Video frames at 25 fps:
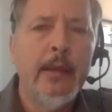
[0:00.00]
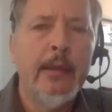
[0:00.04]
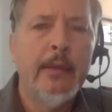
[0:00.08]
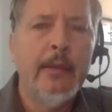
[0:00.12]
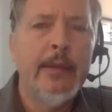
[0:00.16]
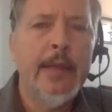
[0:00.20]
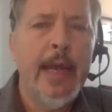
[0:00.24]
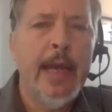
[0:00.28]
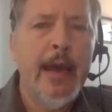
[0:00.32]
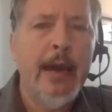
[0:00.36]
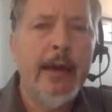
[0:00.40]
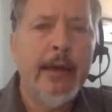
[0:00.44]

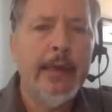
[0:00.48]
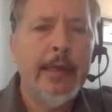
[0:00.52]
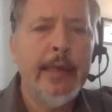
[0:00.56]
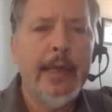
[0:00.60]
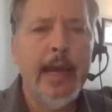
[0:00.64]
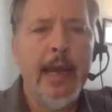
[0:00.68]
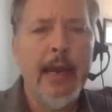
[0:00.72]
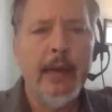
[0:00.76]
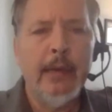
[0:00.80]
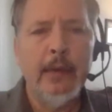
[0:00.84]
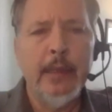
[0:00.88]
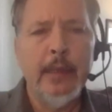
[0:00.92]
The
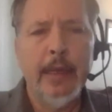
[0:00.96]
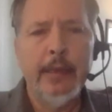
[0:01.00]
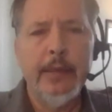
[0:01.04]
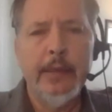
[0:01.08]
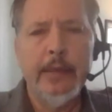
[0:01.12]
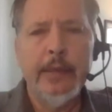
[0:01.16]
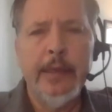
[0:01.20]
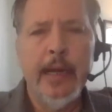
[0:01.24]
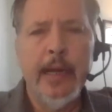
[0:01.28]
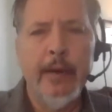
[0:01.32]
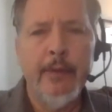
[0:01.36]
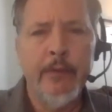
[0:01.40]

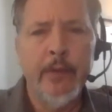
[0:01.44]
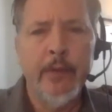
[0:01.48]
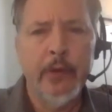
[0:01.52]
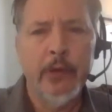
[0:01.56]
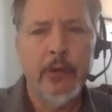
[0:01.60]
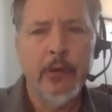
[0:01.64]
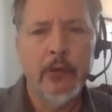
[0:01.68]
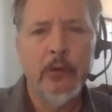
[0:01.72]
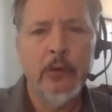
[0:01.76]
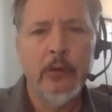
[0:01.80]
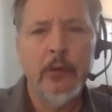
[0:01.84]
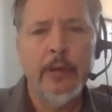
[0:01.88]
Hadi-allied
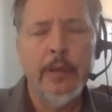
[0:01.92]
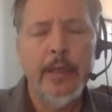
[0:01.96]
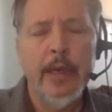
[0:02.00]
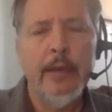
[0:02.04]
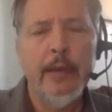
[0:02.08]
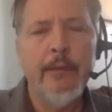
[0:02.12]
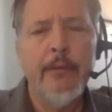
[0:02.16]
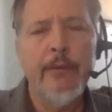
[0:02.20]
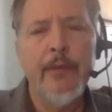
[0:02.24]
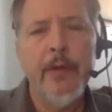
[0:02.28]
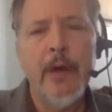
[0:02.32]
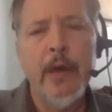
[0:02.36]
governor
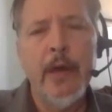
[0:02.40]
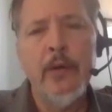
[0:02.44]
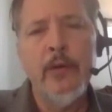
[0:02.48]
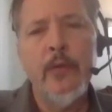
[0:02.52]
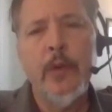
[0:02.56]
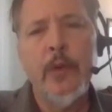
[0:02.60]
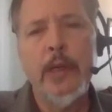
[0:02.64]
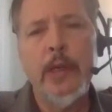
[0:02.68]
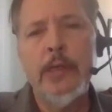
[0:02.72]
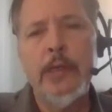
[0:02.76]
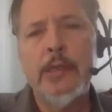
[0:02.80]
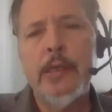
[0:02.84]
led
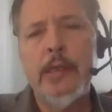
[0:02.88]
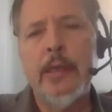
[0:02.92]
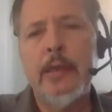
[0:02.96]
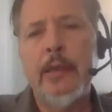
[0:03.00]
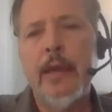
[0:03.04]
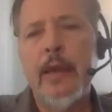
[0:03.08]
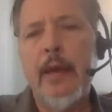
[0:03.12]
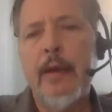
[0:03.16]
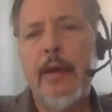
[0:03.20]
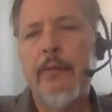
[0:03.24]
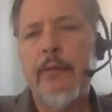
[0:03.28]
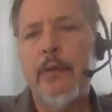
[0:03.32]
fundraising
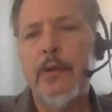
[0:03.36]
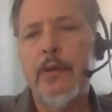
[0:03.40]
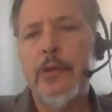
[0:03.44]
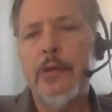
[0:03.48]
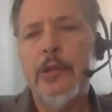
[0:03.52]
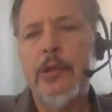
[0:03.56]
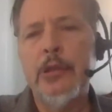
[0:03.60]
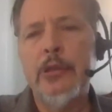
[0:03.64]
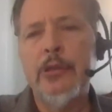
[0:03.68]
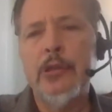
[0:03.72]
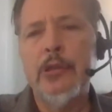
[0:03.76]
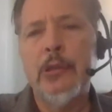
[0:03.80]

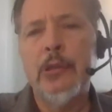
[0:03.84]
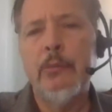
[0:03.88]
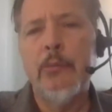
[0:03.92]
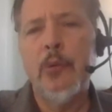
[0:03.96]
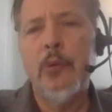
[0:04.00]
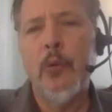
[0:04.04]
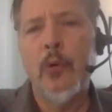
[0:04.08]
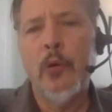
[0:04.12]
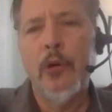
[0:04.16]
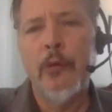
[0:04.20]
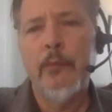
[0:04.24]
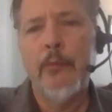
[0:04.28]
efforts to
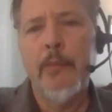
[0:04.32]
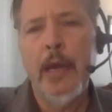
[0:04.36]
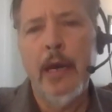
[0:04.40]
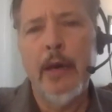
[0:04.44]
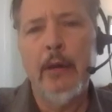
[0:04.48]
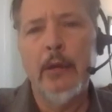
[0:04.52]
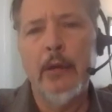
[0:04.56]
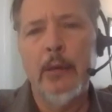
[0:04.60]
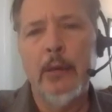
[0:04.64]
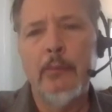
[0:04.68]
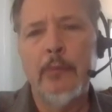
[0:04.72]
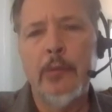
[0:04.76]
support
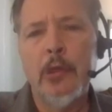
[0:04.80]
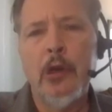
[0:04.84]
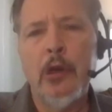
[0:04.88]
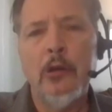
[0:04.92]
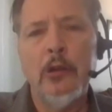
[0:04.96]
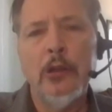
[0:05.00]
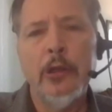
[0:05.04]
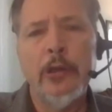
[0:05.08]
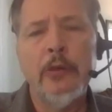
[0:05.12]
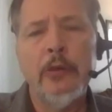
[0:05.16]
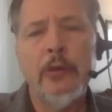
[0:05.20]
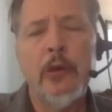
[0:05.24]
Marib,
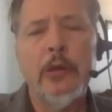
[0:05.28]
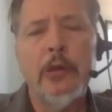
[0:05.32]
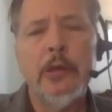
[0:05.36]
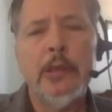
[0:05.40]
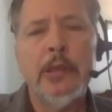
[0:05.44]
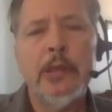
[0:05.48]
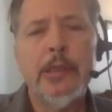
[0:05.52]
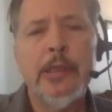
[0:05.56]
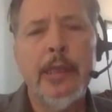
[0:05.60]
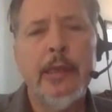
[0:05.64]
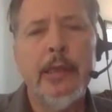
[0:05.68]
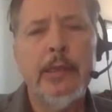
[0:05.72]
calling on
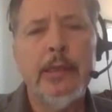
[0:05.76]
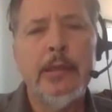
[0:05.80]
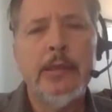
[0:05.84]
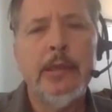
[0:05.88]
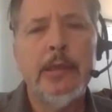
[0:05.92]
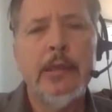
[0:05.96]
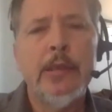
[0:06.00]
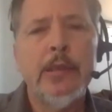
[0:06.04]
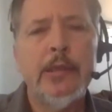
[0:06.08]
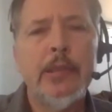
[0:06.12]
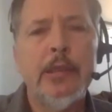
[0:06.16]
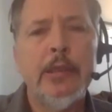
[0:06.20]

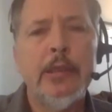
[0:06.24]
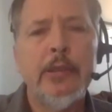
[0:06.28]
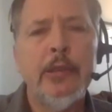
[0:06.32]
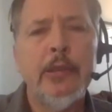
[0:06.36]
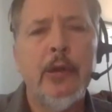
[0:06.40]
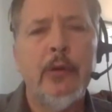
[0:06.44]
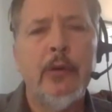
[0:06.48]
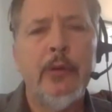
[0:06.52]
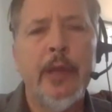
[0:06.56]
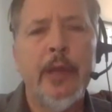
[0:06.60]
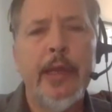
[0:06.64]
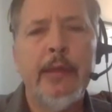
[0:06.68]
citizens to
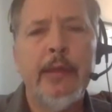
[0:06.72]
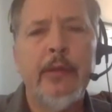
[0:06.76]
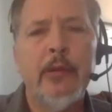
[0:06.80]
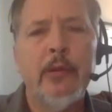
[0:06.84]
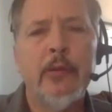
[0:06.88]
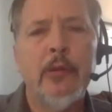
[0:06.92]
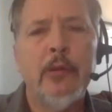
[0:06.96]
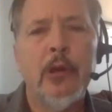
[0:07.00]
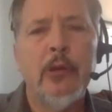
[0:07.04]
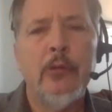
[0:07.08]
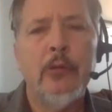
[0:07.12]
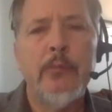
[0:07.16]
donate
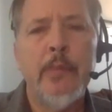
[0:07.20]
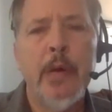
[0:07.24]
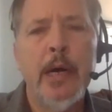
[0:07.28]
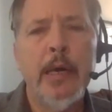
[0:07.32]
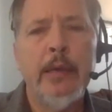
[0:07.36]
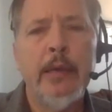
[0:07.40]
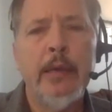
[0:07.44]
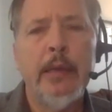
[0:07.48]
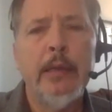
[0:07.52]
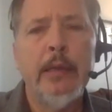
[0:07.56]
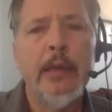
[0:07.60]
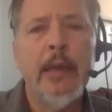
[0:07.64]
their own
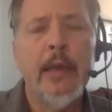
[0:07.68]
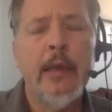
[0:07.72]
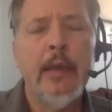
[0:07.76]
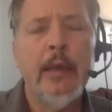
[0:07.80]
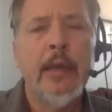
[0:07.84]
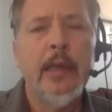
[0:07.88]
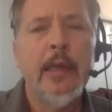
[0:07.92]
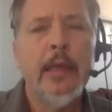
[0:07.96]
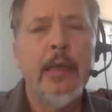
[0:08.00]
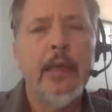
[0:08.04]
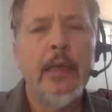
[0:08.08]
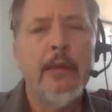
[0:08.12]
money
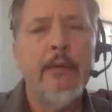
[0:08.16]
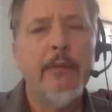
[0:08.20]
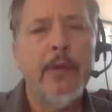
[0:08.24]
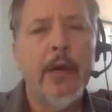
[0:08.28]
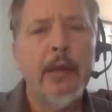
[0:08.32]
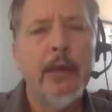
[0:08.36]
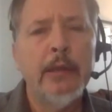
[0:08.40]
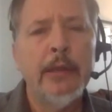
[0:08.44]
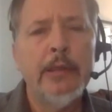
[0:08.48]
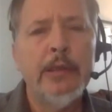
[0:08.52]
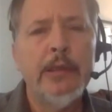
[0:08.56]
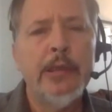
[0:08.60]
and
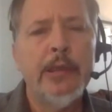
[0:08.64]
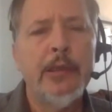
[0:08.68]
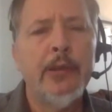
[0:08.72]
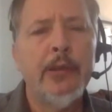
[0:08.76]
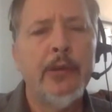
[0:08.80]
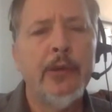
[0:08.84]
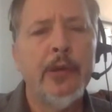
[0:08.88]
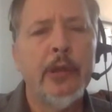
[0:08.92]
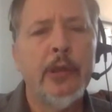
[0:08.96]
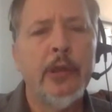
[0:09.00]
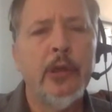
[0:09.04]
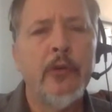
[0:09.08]

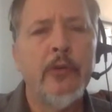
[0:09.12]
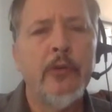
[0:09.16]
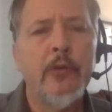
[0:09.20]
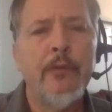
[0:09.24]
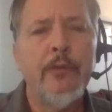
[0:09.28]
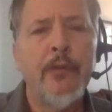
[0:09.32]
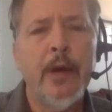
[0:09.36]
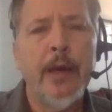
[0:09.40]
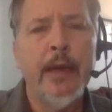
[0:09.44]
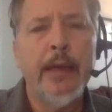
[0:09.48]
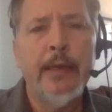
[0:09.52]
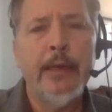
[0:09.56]
volunteer to go
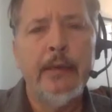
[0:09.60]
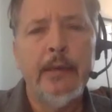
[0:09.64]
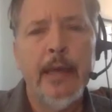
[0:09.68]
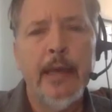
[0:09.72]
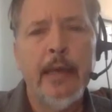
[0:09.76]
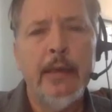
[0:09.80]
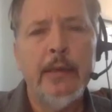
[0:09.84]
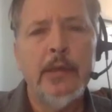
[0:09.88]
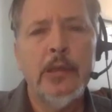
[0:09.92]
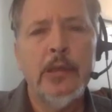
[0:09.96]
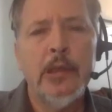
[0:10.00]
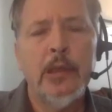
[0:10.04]
fight
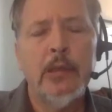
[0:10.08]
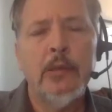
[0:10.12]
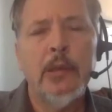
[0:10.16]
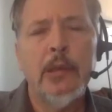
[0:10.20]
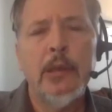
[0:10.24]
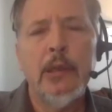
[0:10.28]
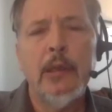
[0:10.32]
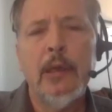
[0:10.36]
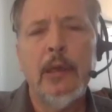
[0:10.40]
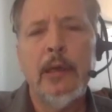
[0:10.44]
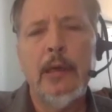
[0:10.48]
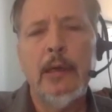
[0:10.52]
Ansar
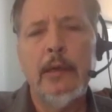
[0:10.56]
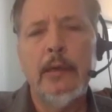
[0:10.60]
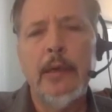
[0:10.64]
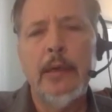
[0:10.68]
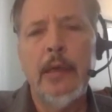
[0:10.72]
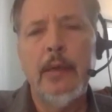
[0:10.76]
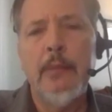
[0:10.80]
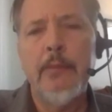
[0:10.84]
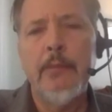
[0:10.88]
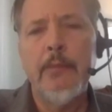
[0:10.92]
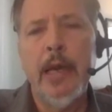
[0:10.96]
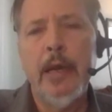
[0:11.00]
Allah
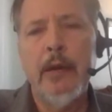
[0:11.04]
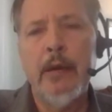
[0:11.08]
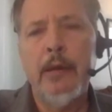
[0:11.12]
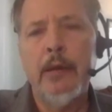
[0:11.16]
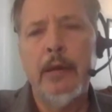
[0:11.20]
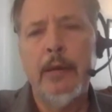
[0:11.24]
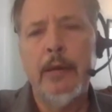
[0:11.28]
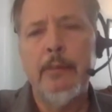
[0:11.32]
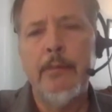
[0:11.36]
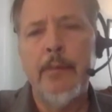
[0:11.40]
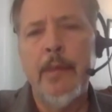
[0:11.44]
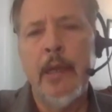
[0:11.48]
in
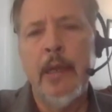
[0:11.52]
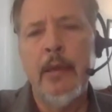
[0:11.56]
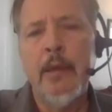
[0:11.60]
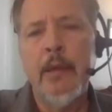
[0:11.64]
Marib.